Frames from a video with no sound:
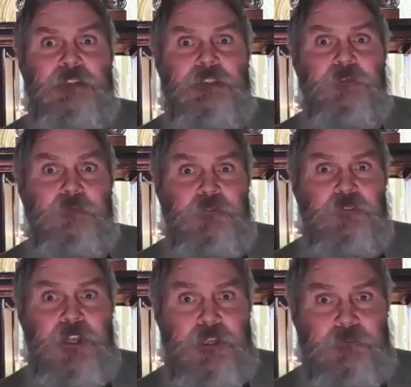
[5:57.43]
In my
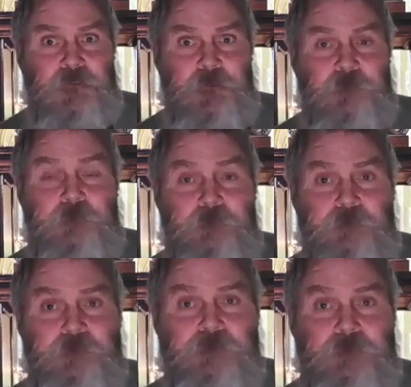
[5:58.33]
case, that was
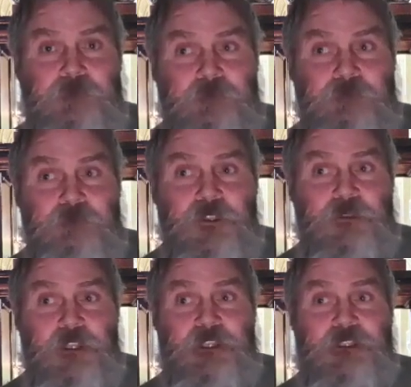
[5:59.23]
cancer.
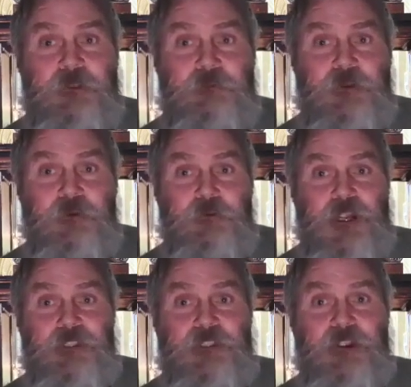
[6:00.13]
So they can
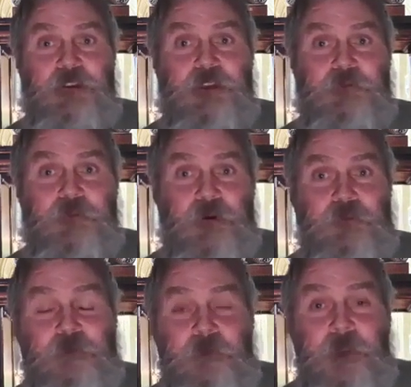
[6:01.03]
tiptoe around it
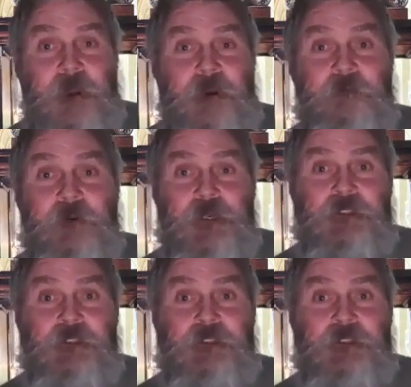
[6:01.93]
all they want.